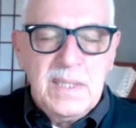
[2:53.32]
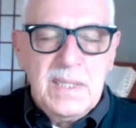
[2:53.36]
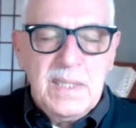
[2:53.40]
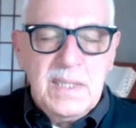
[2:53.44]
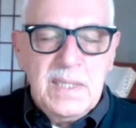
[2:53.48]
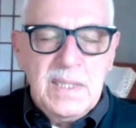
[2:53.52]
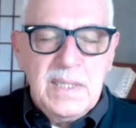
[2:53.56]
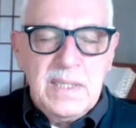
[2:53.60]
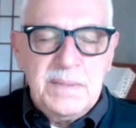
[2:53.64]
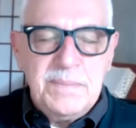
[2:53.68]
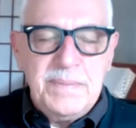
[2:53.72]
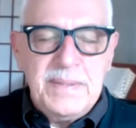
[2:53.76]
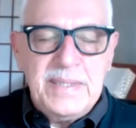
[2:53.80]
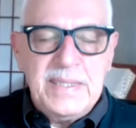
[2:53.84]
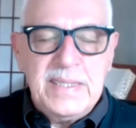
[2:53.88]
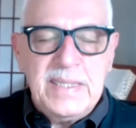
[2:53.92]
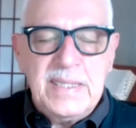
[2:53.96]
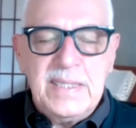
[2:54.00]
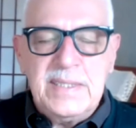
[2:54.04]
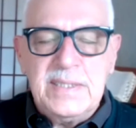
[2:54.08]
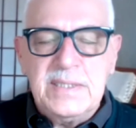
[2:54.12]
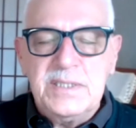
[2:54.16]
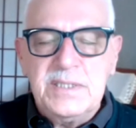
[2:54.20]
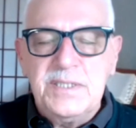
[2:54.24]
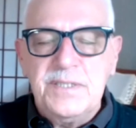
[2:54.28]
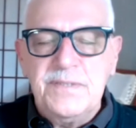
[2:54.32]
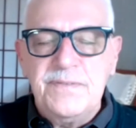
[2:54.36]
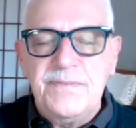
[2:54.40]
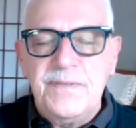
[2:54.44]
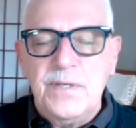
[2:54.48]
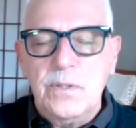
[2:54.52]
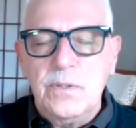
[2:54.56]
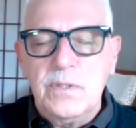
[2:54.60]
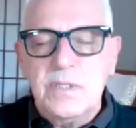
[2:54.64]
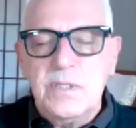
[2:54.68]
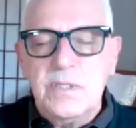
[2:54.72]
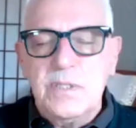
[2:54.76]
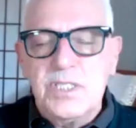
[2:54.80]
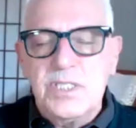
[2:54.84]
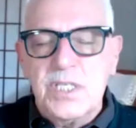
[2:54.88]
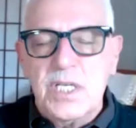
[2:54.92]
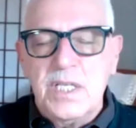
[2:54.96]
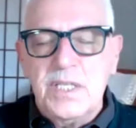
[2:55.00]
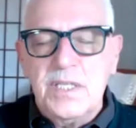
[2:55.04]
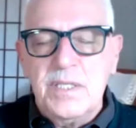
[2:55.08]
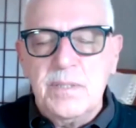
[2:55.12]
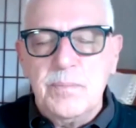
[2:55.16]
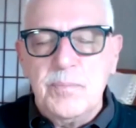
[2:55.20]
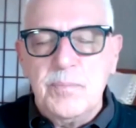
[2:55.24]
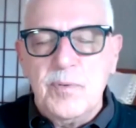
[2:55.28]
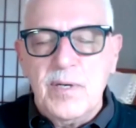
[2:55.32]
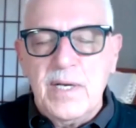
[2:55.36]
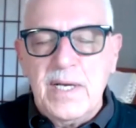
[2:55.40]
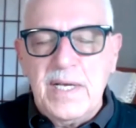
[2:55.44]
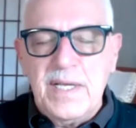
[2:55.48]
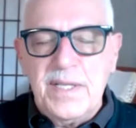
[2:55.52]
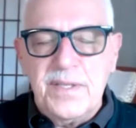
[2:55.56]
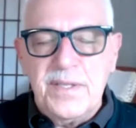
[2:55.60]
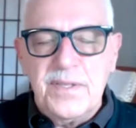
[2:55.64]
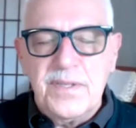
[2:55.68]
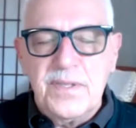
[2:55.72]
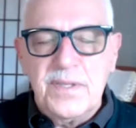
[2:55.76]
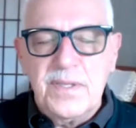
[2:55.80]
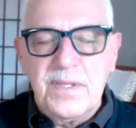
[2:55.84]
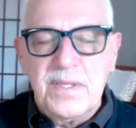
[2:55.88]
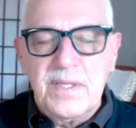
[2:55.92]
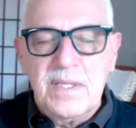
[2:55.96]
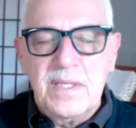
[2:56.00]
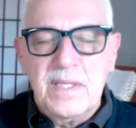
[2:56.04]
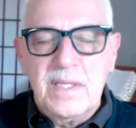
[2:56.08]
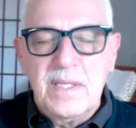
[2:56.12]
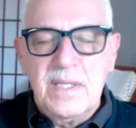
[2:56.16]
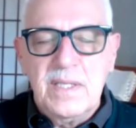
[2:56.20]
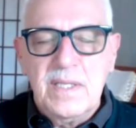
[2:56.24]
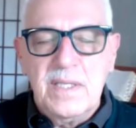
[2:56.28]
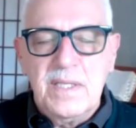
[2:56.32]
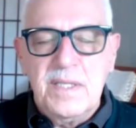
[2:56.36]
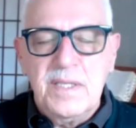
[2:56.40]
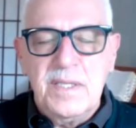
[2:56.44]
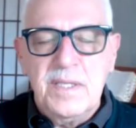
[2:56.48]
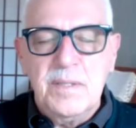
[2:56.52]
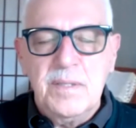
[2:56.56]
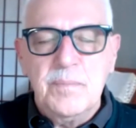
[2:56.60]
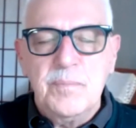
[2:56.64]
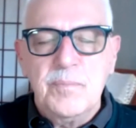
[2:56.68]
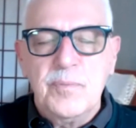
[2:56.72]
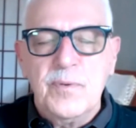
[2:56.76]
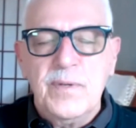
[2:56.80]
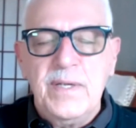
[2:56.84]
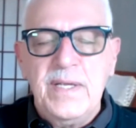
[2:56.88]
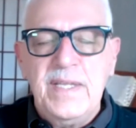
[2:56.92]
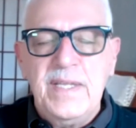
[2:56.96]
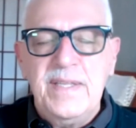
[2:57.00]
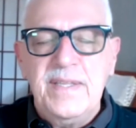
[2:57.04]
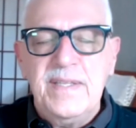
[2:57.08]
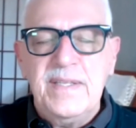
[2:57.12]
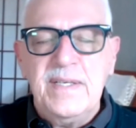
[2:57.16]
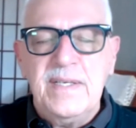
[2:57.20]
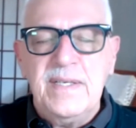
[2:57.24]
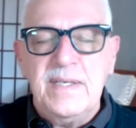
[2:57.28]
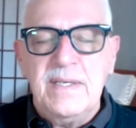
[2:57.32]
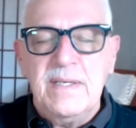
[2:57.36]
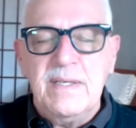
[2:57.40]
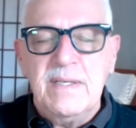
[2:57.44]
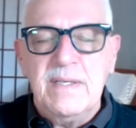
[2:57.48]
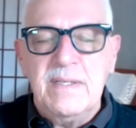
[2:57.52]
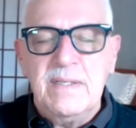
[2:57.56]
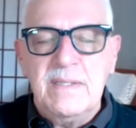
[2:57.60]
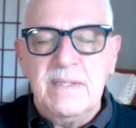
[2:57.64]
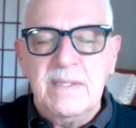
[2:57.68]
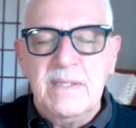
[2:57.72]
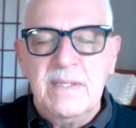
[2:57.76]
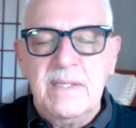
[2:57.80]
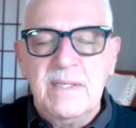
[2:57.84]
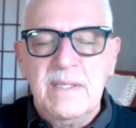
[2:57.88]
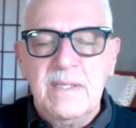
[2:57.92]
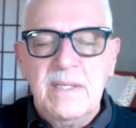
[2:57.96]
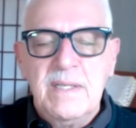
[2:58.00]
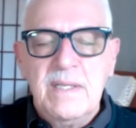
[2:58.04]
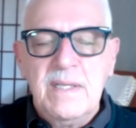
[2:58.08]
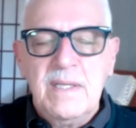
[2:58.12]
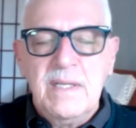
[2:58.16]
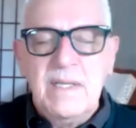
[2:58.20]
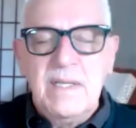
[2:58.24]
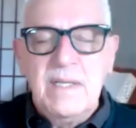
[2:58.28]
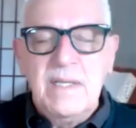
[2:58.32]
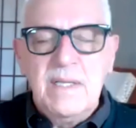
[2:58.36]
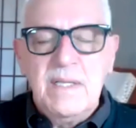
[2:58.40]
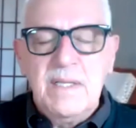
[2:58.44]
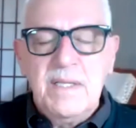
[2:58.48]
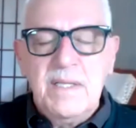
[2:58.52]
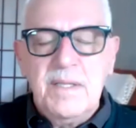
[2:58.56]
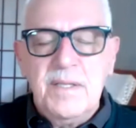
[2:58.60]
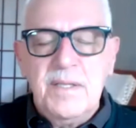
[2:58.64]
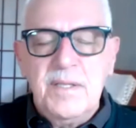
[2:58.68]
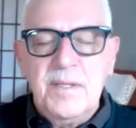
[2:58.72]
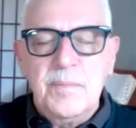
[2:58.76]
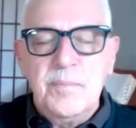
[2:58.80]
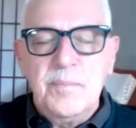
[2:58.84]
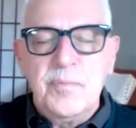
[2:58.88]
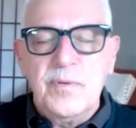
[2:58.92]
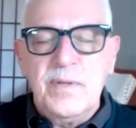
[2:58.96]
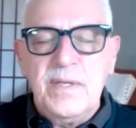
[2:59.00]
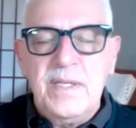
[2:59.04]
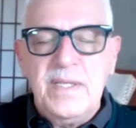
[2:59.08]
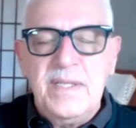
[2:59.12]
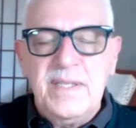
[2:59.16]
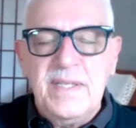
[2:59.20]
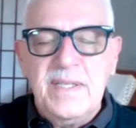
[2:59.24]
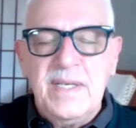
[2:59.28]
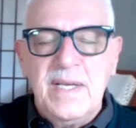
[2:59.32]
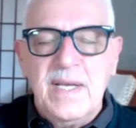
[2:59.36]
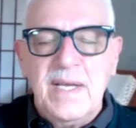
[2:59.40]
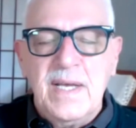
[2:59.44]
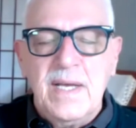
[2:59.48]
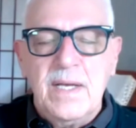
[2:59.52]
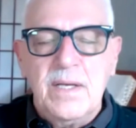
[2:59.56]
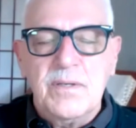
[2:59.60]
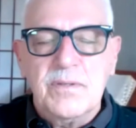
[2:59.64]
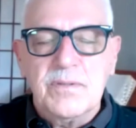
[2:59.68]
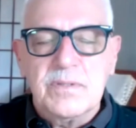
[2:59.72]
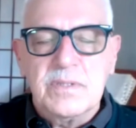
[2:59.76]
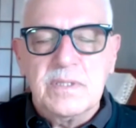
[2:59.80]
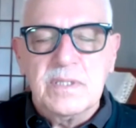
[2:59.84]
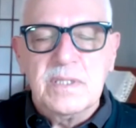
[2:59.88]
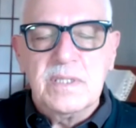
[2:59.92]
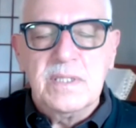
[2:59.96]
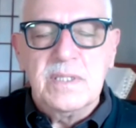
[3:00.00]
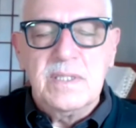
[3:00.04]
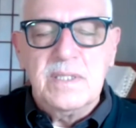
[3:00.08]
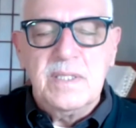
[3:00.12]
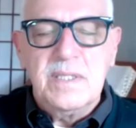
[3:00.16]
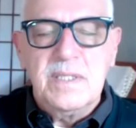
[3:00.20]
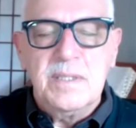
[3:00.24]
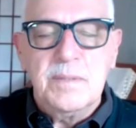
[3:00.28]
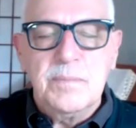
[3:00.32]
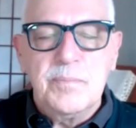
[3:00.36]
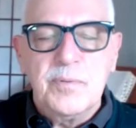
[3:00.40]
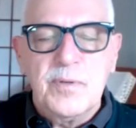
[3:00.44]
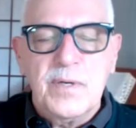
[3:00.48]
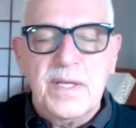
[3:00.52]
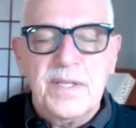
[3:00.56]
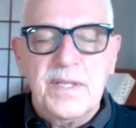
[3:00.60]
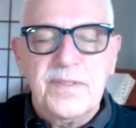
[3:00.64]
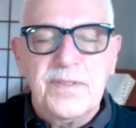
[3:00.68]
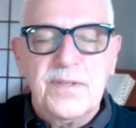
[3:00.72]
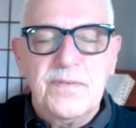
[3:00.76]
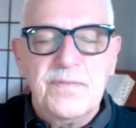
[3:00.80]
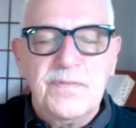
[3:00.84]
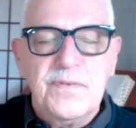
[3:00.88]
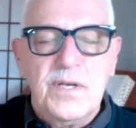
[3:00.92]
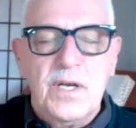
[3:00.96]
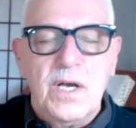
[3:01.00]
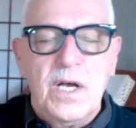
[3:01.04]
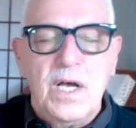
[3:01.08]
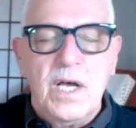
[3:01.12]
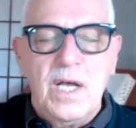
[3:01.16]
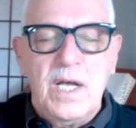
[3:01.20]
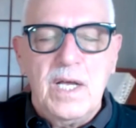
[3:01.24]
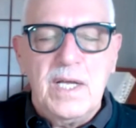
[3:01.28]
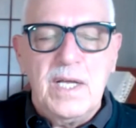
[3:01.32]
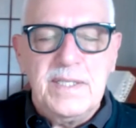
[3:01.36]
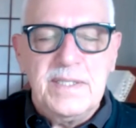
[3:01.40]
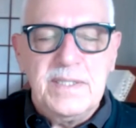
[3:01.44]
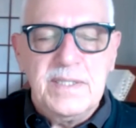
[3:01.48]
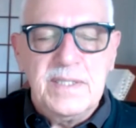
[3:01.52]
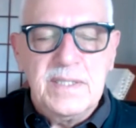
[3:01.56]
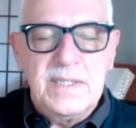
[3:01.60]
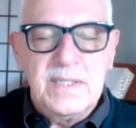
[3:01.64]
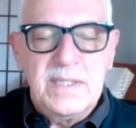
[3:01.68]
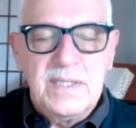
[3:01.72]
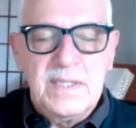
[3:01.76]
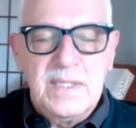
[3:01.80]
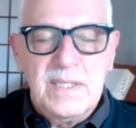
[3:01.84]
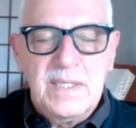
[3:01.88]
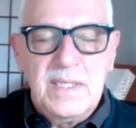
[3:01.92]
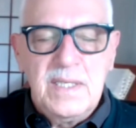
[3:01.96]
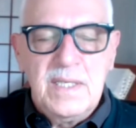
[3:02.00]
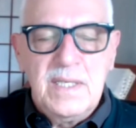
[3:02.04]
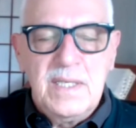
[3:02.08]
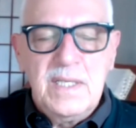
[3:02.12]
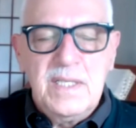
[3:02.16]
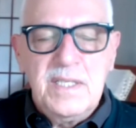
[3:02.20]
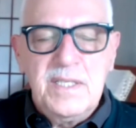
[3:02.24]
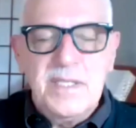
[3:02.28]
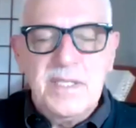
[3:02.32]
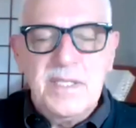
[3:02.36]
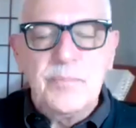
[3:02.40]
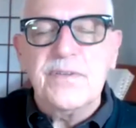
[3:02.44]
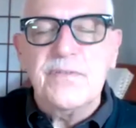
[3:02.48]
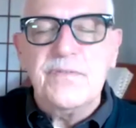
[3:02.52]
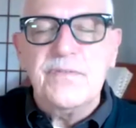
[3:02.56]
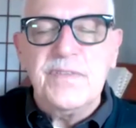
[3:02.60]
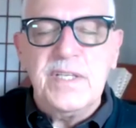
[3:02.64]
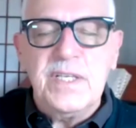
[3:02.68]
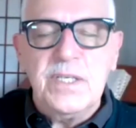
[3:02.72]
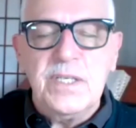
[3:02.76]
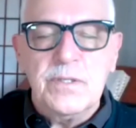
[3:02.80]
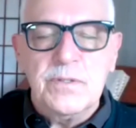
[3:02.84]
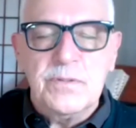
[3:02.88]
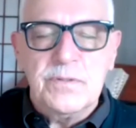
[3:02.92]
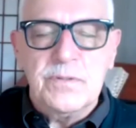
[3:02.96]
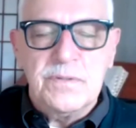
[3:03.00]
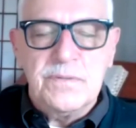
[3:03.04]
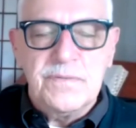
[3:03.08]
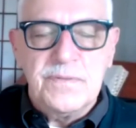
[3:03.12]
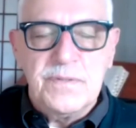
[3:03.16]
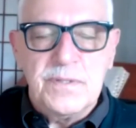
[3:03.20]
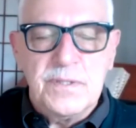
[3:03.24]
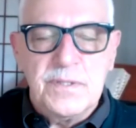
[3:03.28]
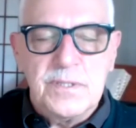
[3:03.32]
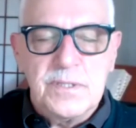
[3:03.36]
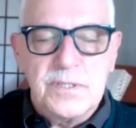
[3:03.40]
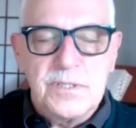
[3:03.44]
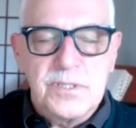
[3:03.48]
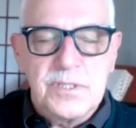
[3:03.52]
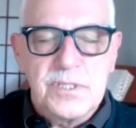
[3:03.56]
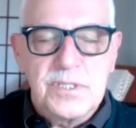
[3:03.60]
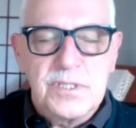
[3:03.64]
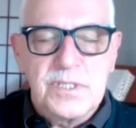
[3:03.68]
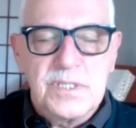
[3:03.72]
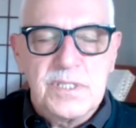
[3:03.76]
and beginning to focus on the breath, the breathing in, the breathing out, the breath of God, the breath of the universe,